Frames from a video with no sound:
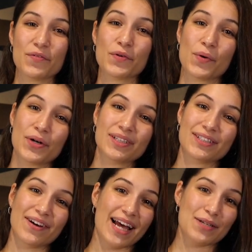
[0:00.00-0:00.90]
We work
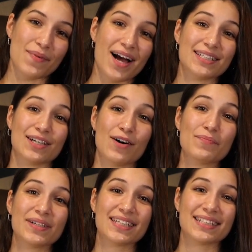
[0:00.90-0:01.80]
to help other
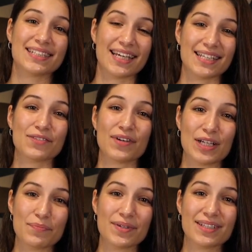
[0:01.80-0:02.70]
companies in
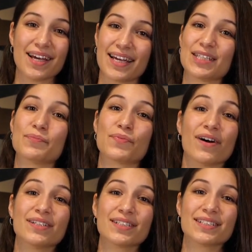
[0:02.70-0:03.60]
developing I T
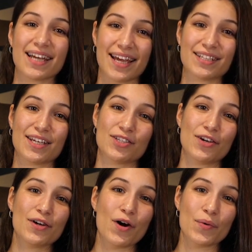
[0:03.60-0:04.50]
products and
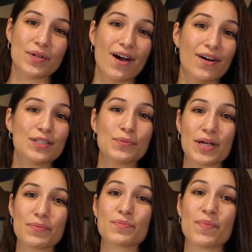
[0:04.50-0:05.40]
enjoy going all the
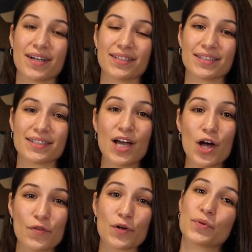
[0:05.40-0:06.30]
way with partners,
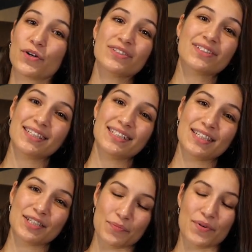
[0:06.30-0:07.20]
from product
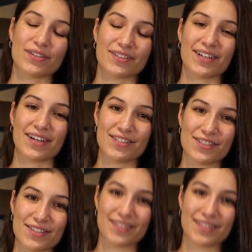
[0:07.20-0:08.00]
idea to product launch.